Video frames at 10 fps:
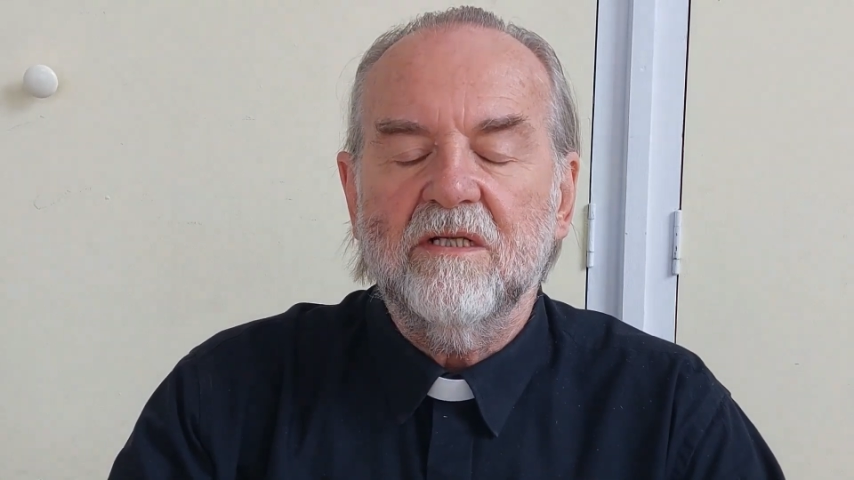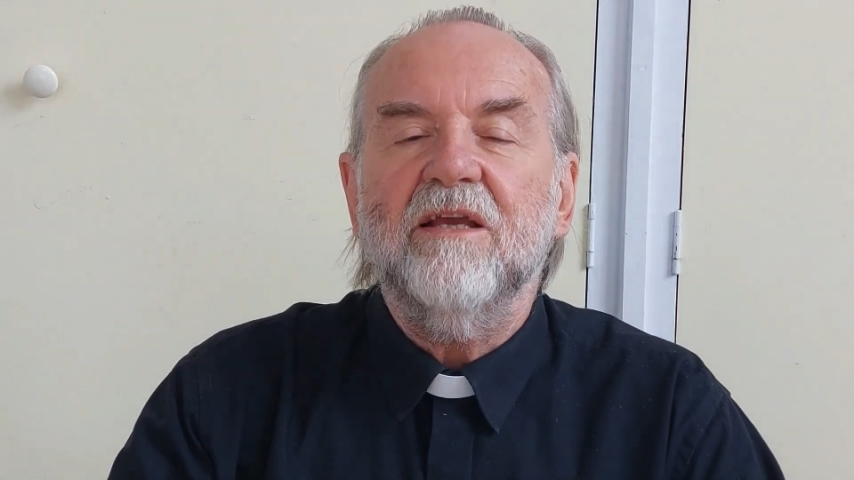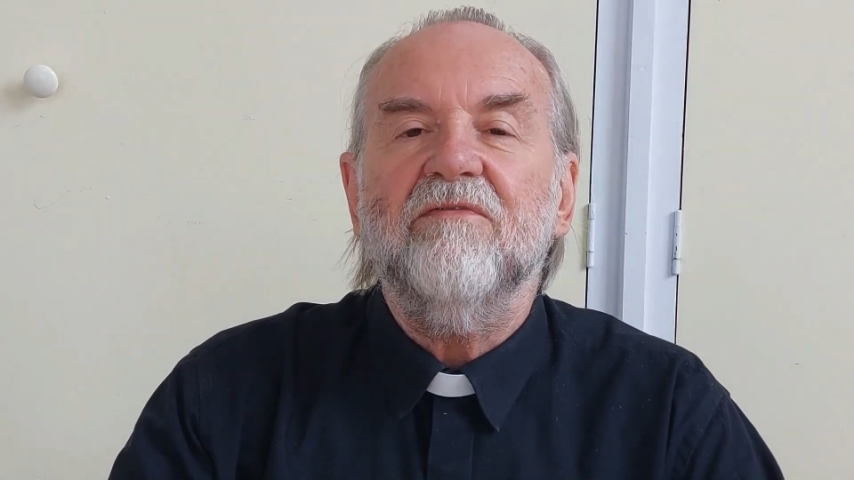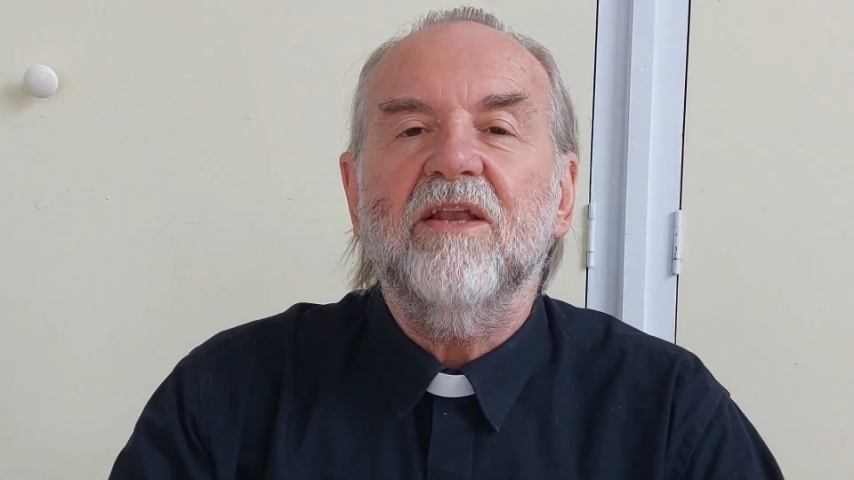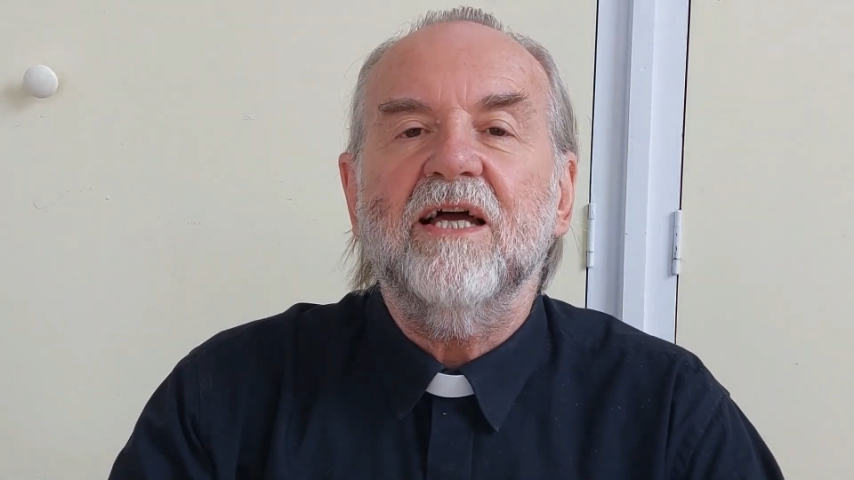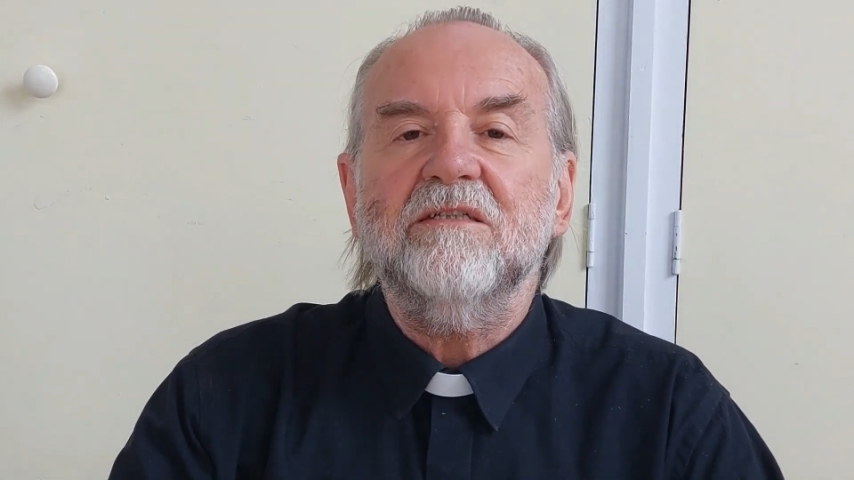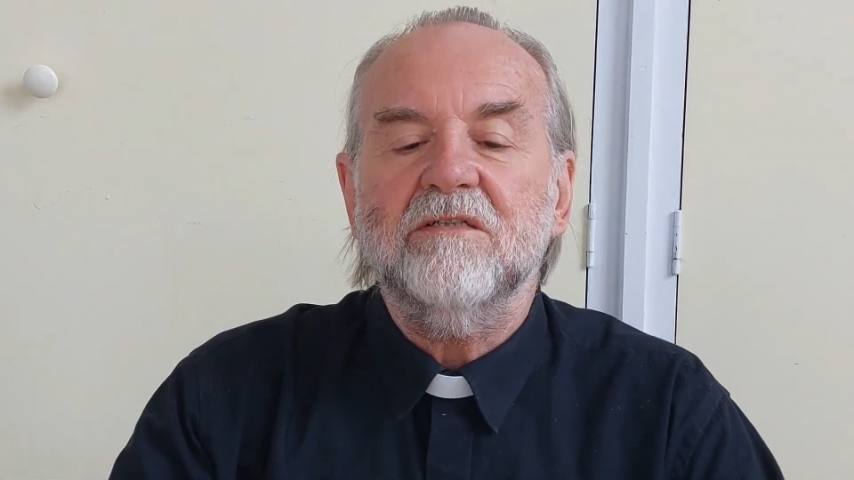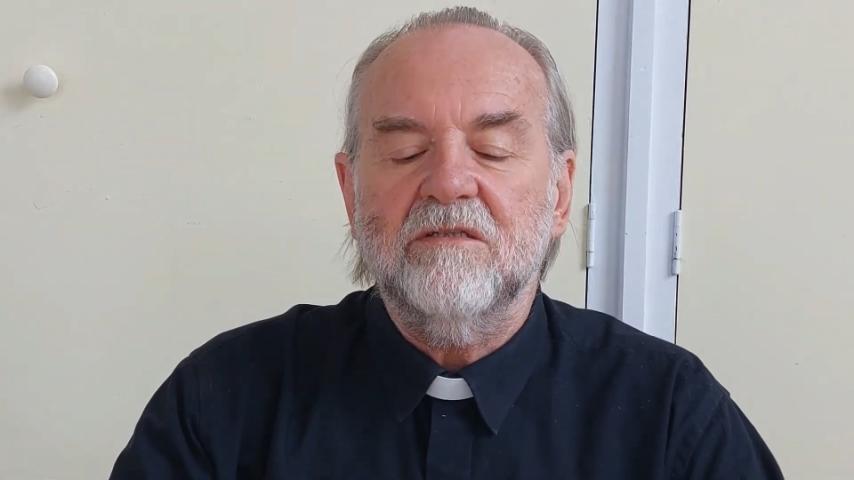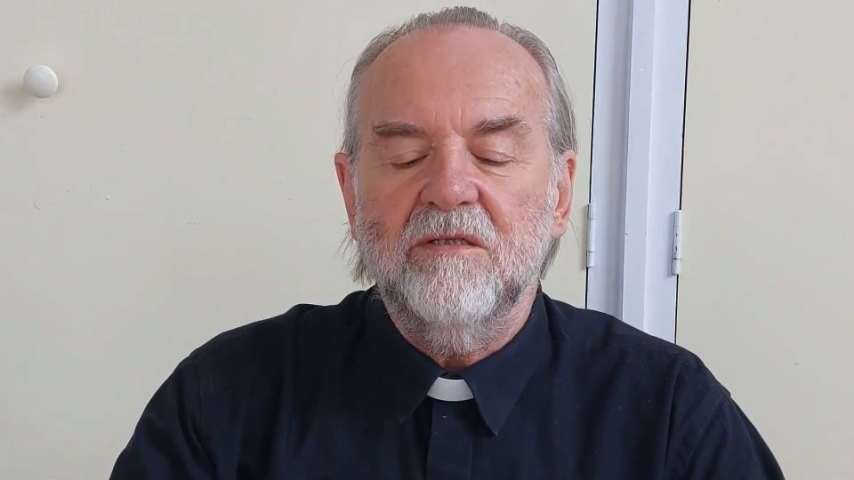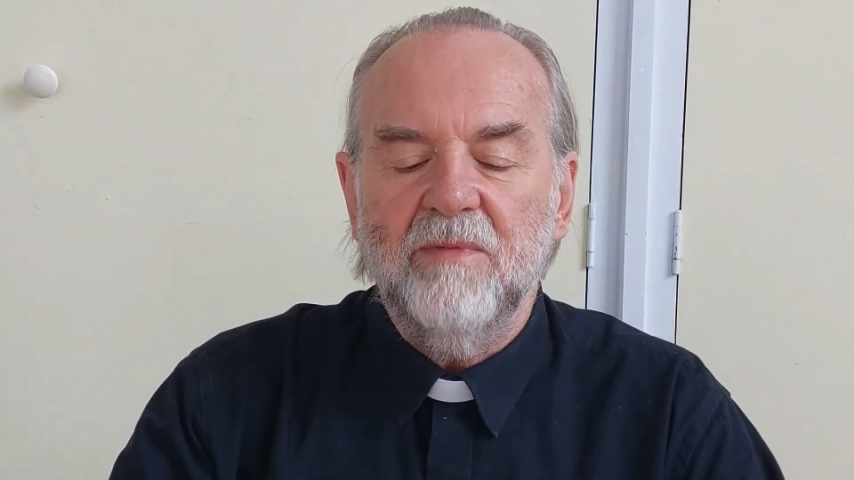Give light
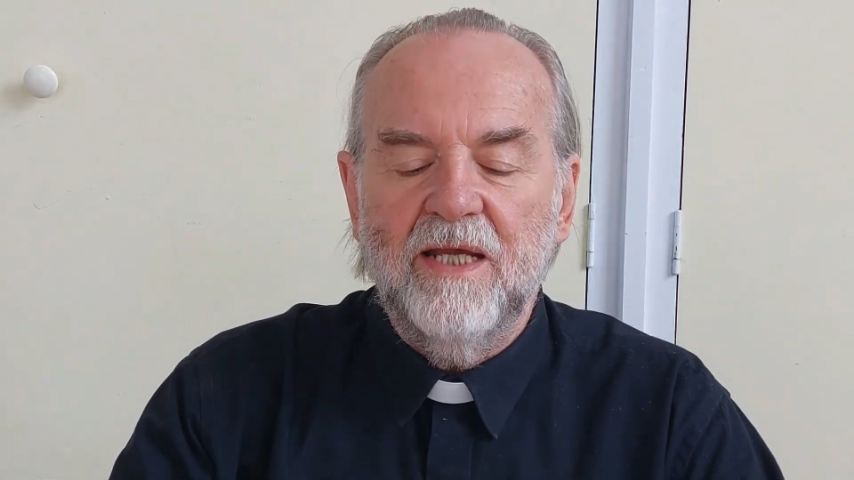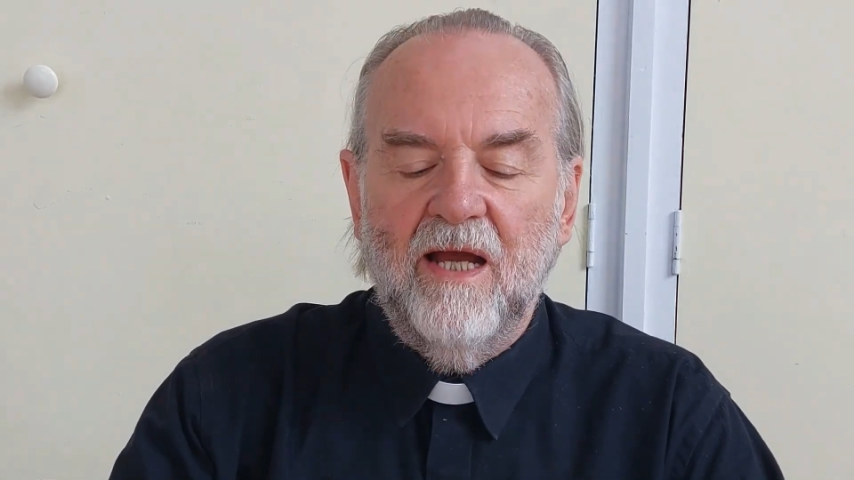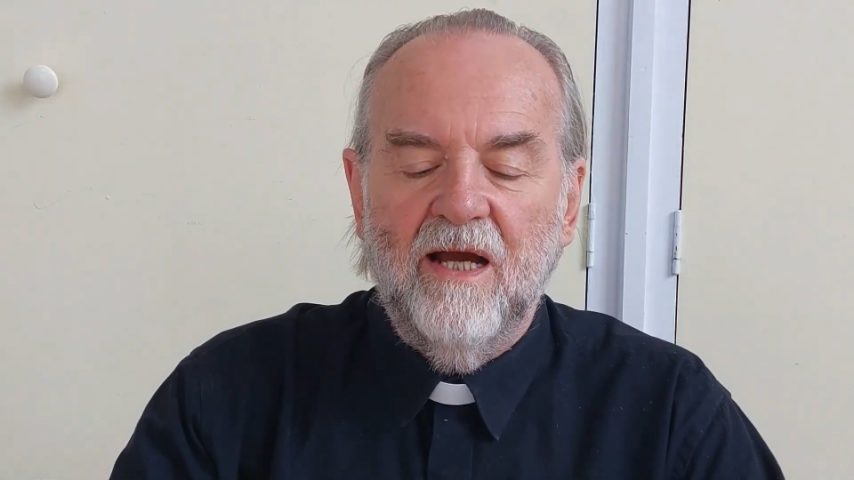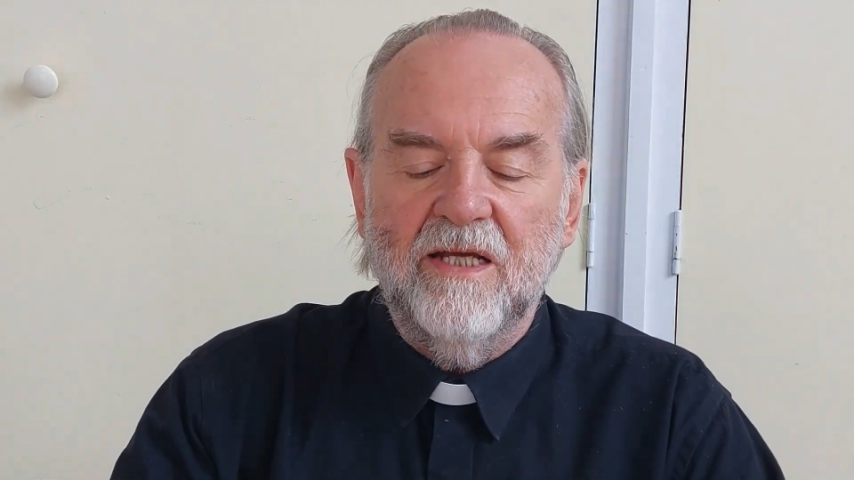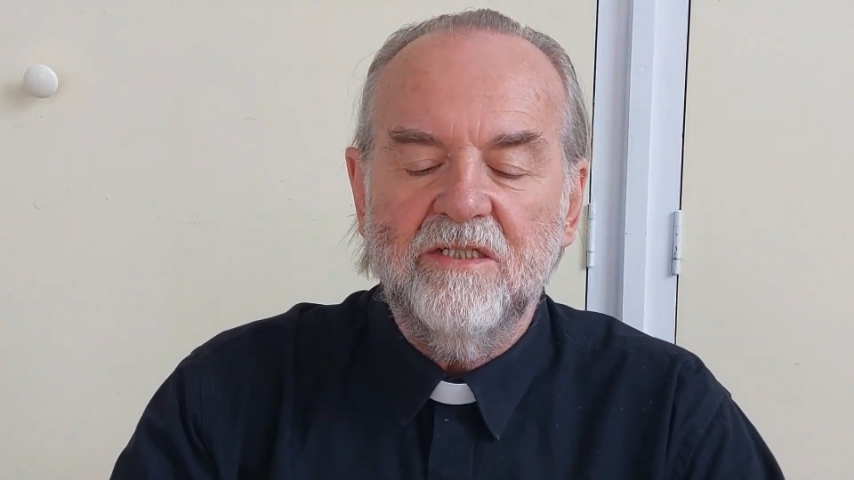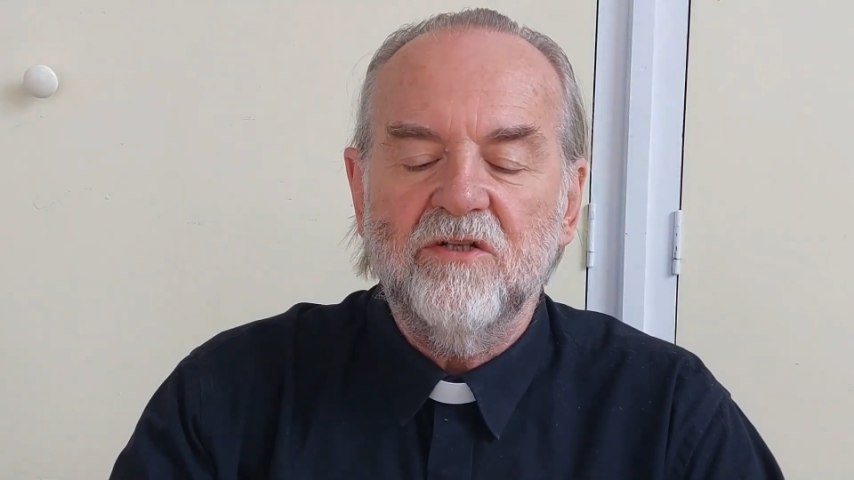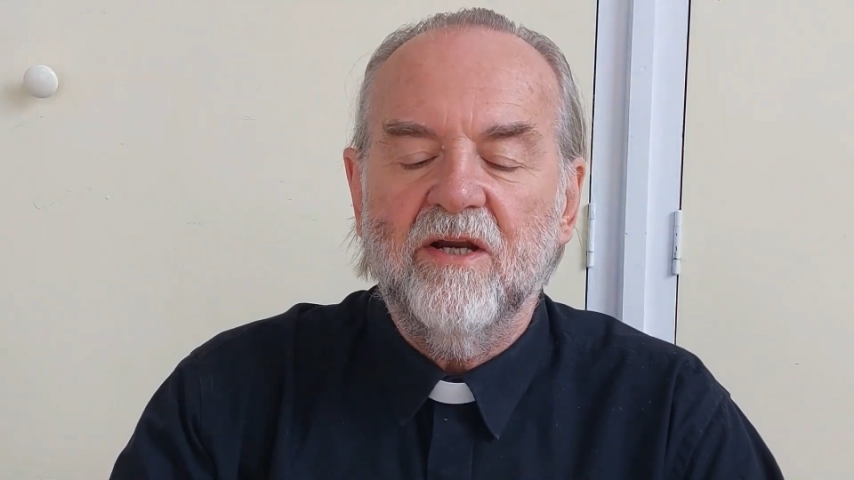to my eyes,